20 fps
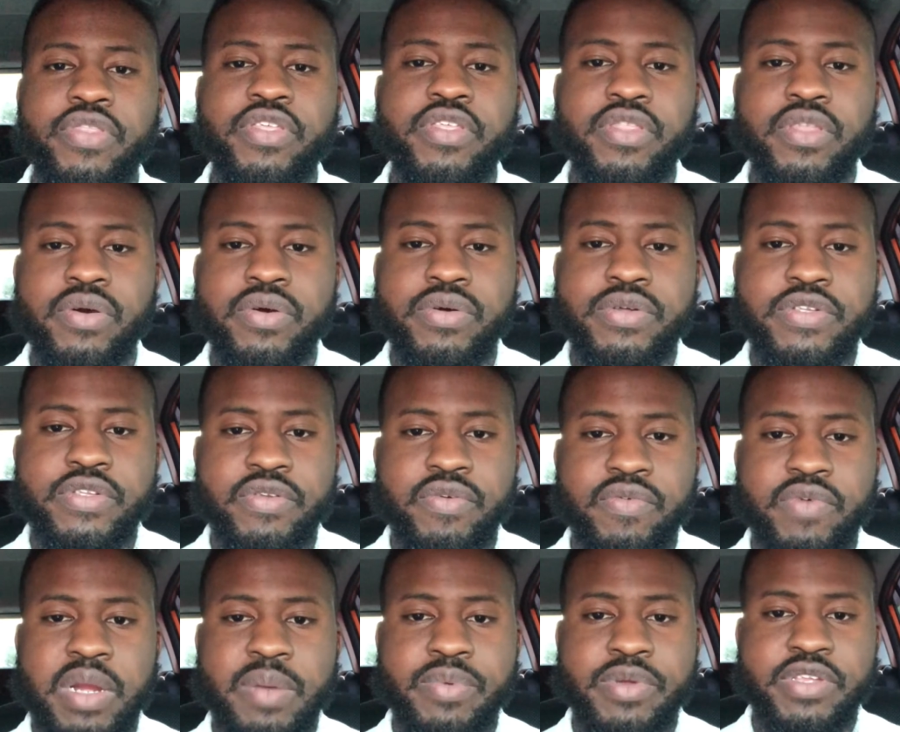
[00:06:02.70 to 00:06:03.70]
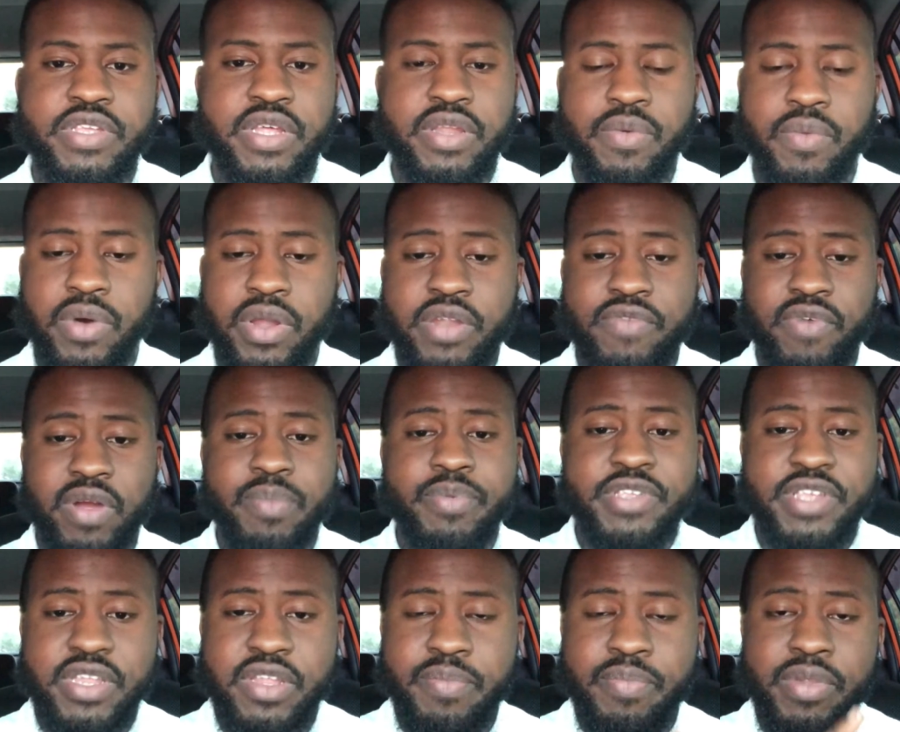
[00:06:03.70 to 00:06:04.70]
of those represent, one
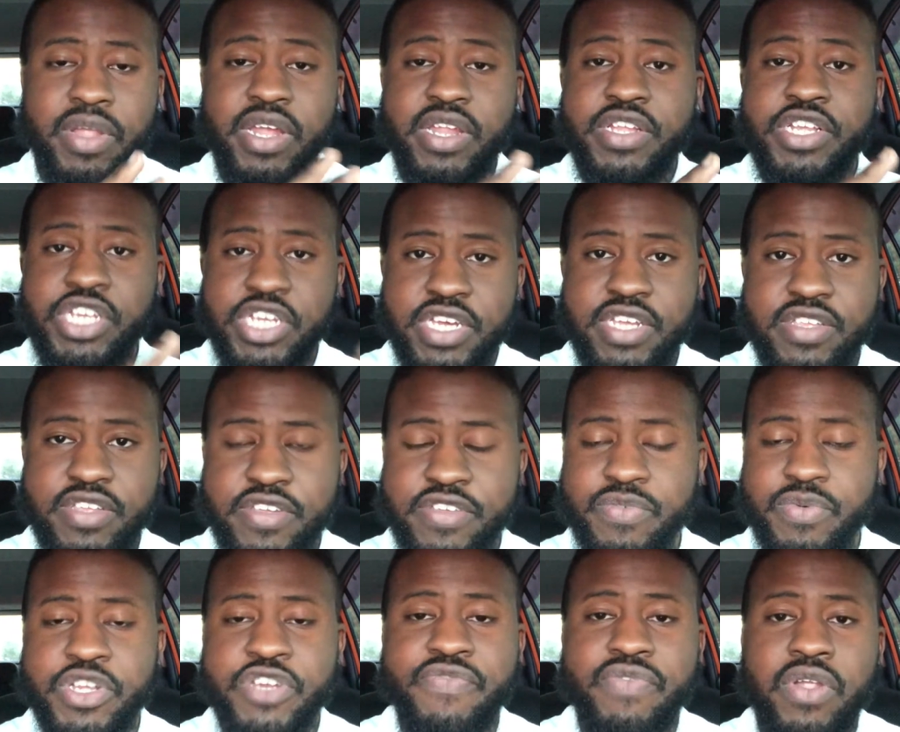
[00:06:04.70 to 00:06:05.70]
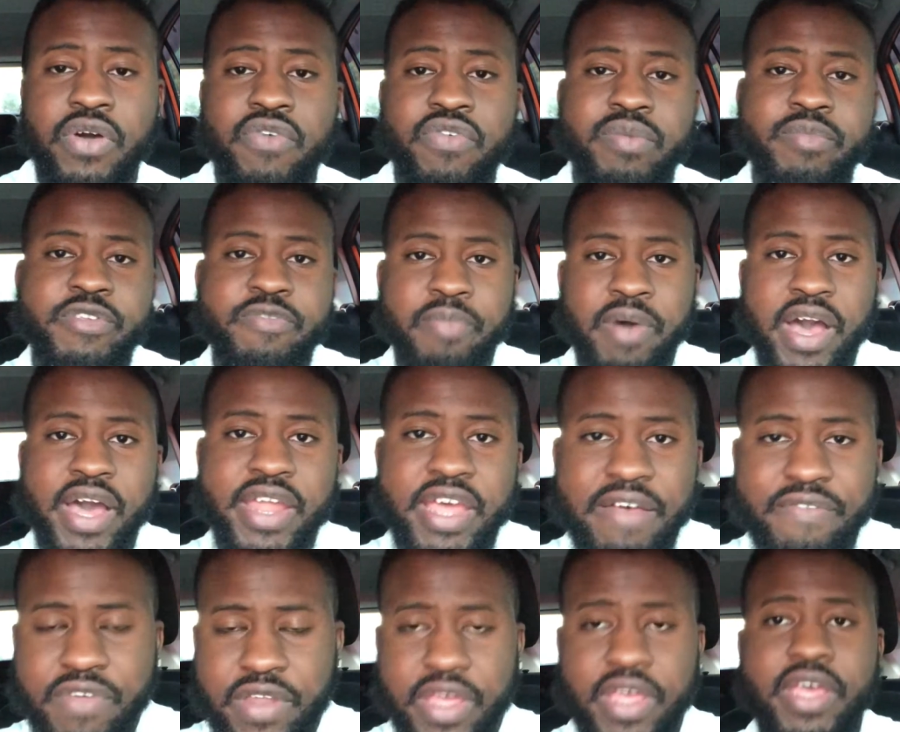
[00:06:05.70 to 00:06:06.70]
represents the blood of Jesus which flowed from his body
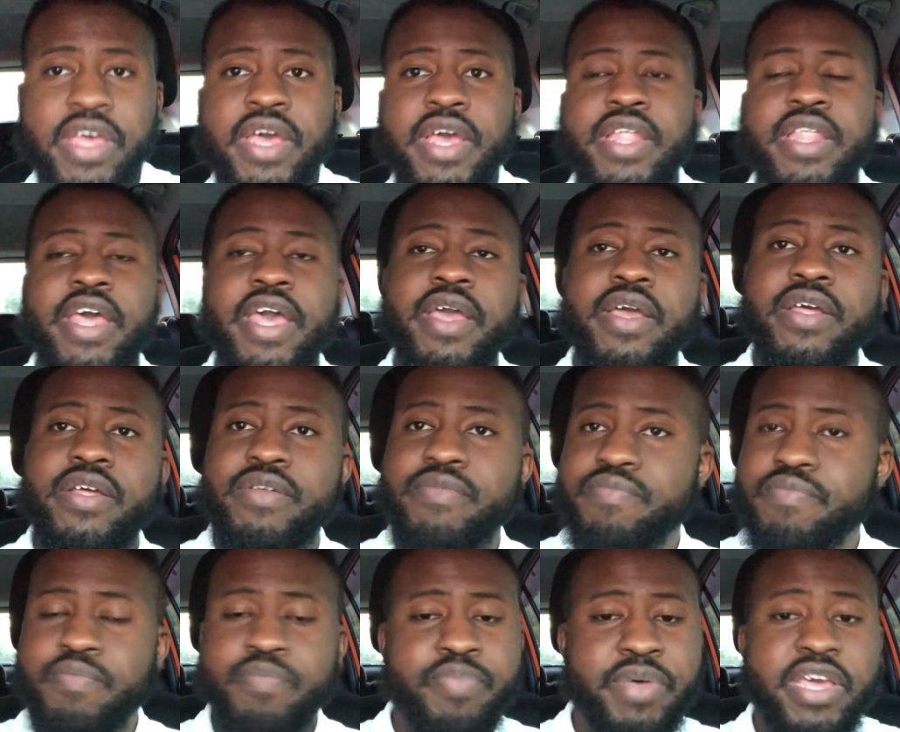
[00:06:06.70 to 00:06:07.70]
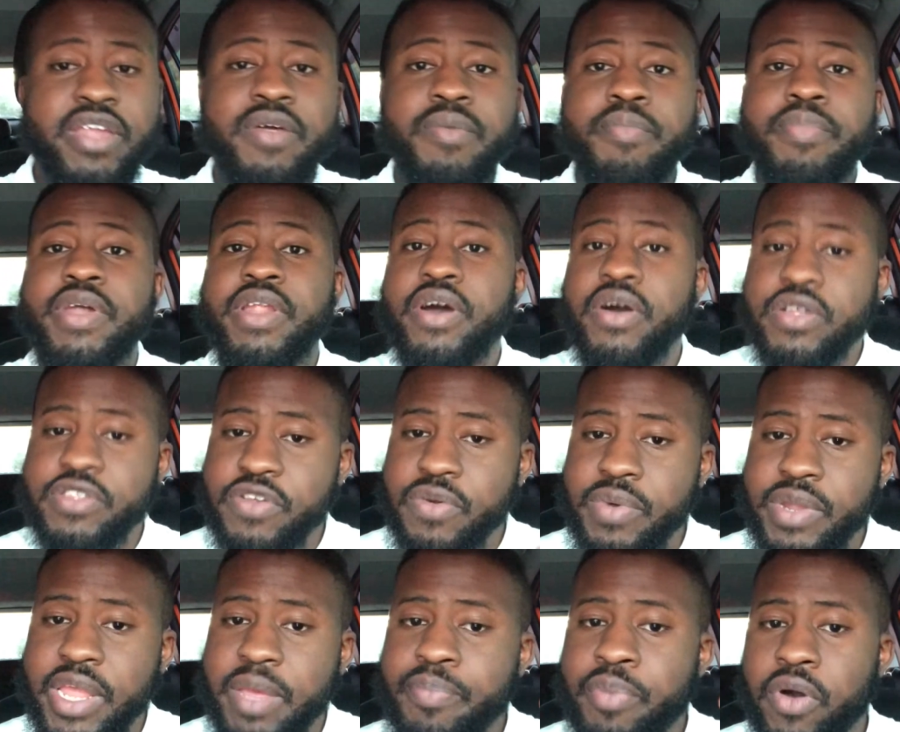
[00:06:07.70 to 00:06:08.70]
after they beat him, but also
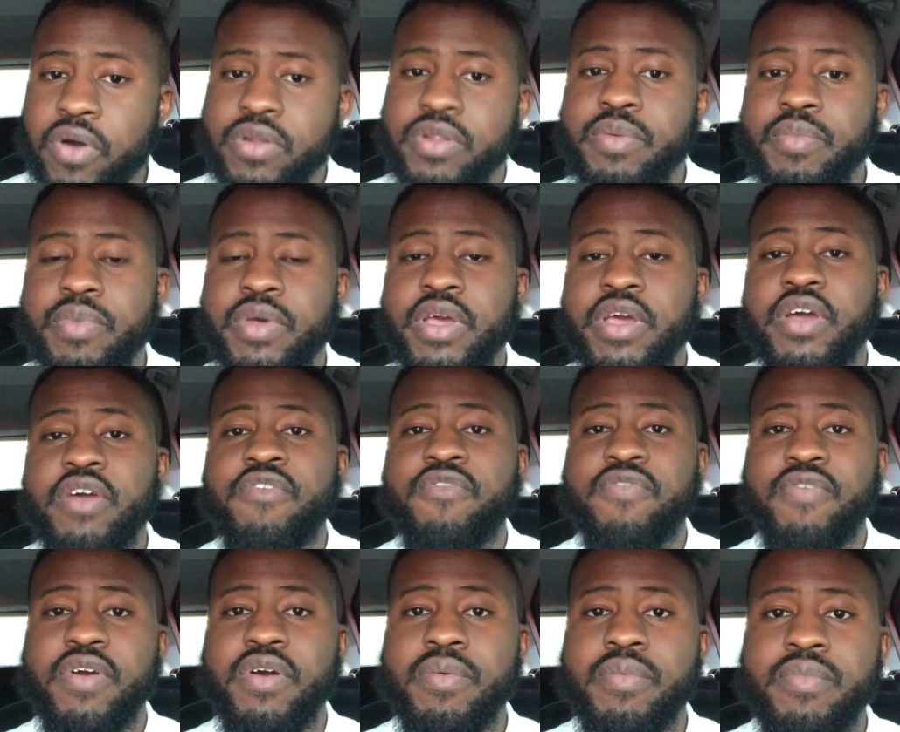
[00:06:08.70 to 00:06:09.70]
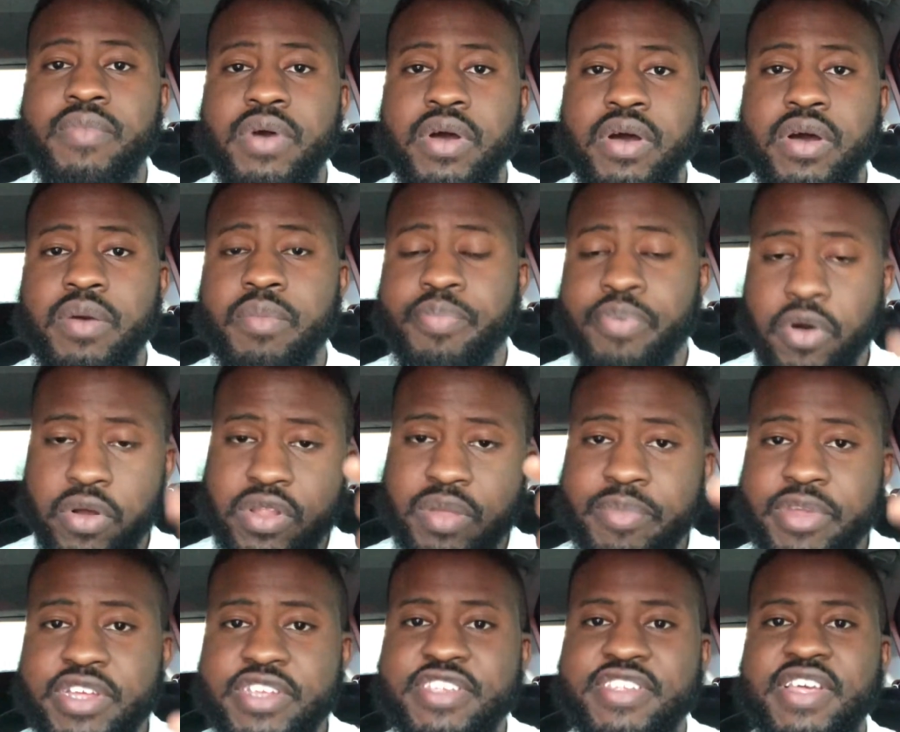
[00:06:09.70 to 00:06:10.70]
when they poked him
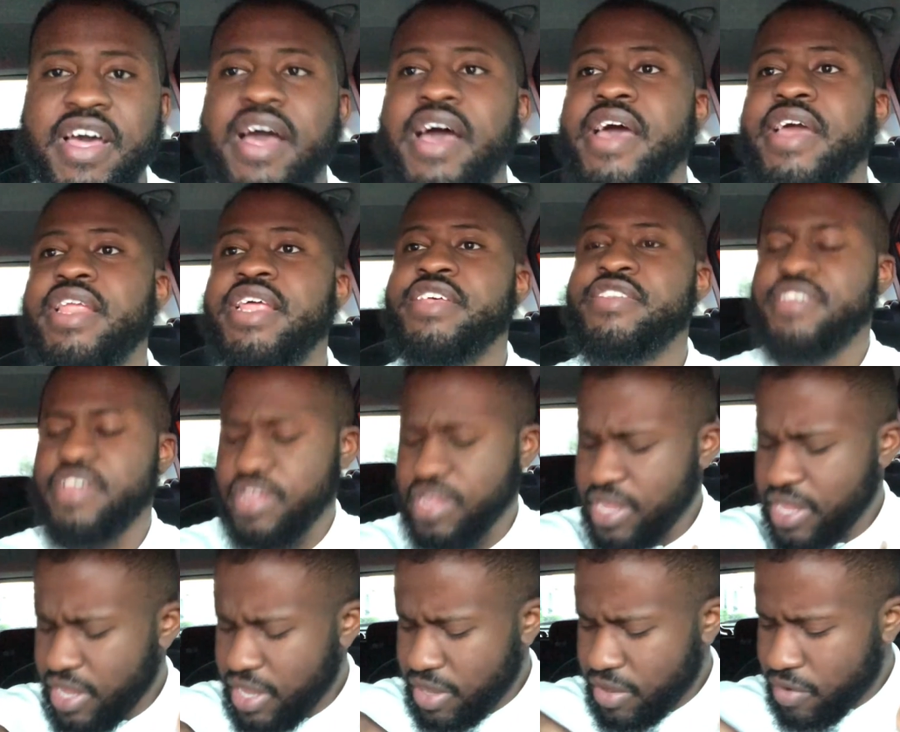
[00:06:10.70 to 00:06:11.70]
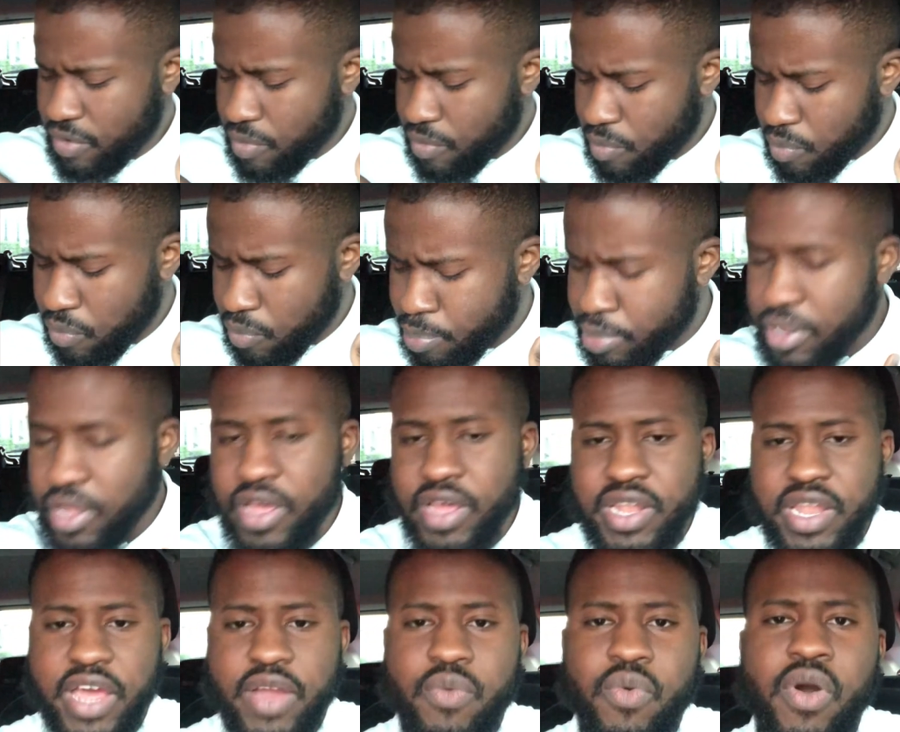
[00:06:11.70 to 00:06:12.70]
in his side, it said blood
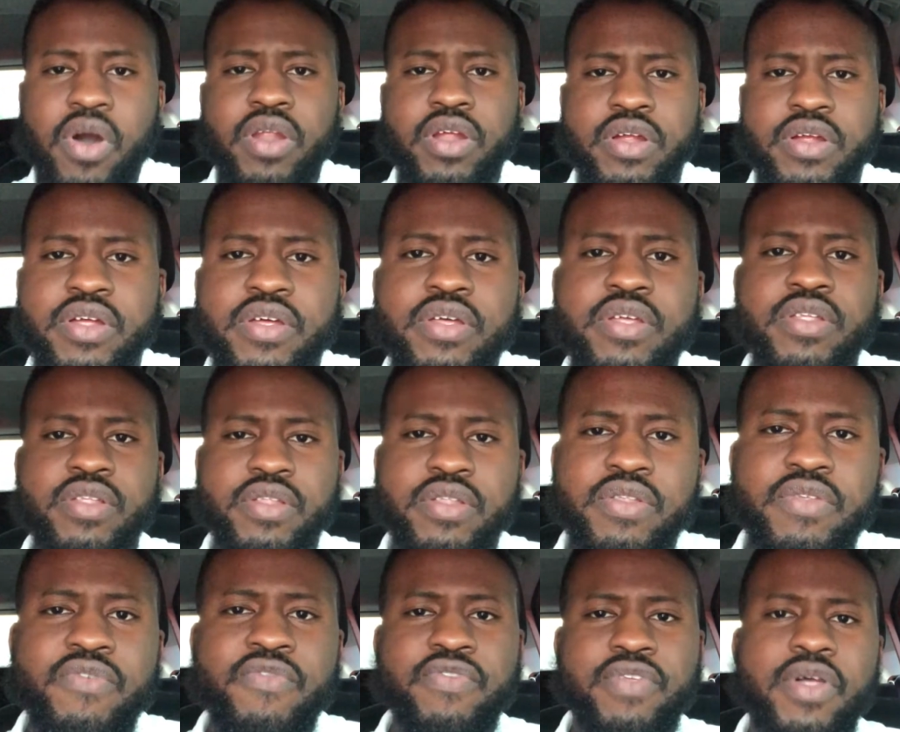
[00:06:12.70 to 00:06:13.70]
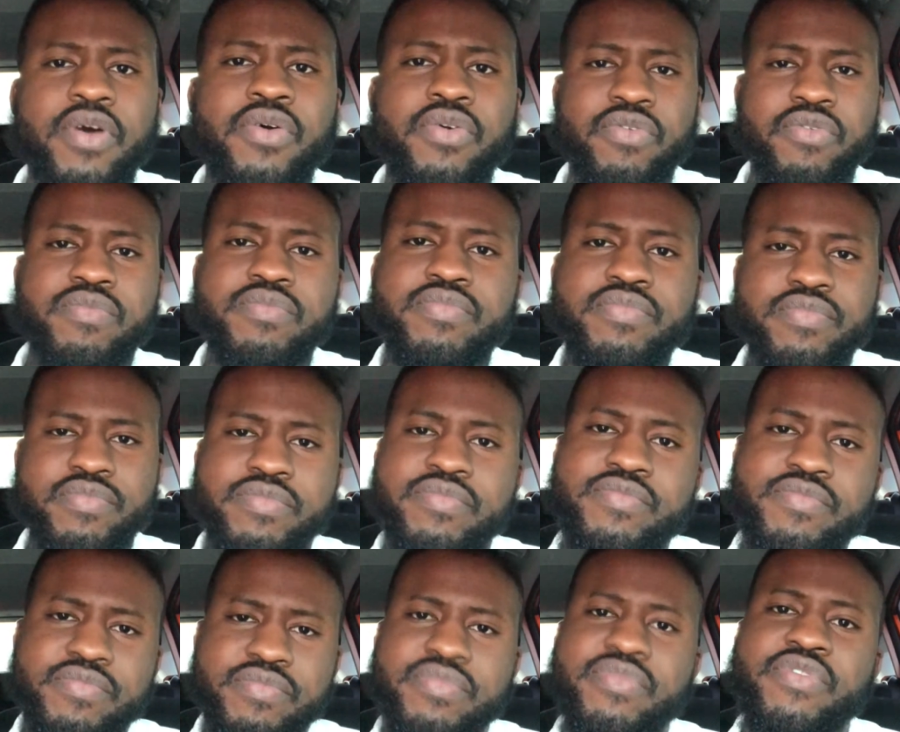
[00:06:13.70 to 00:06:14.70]
like water flowed
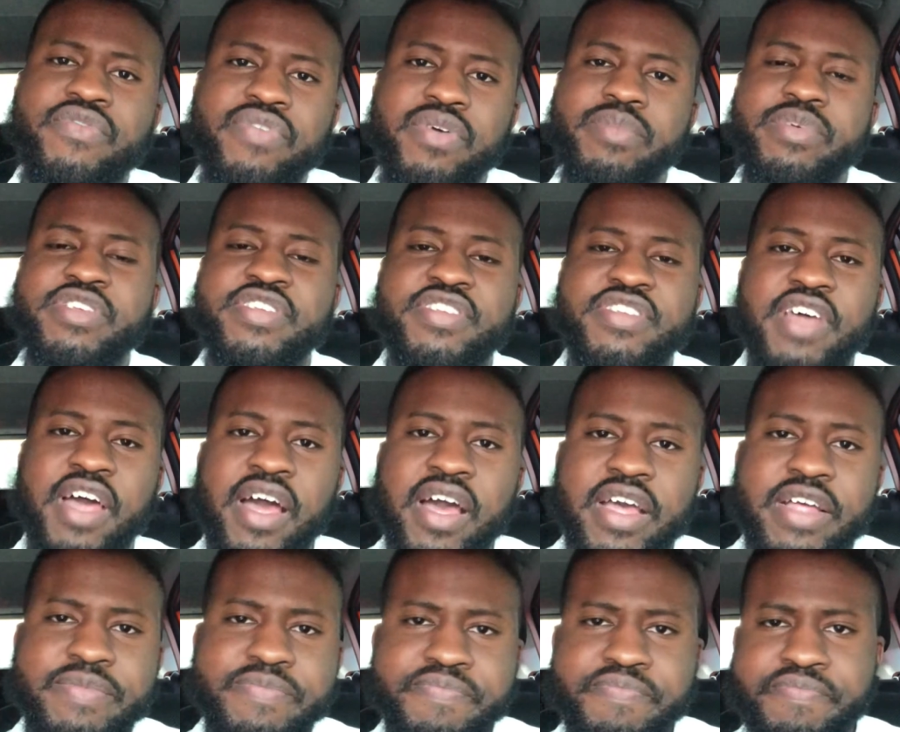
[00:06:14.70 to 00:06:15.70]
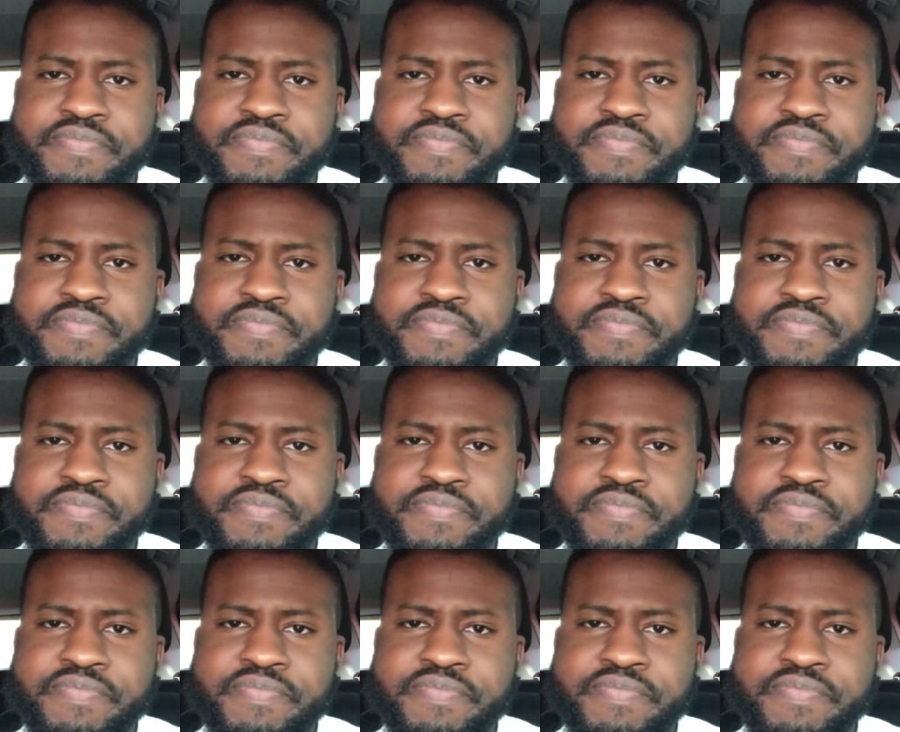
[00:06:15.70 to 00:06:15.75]
from his side.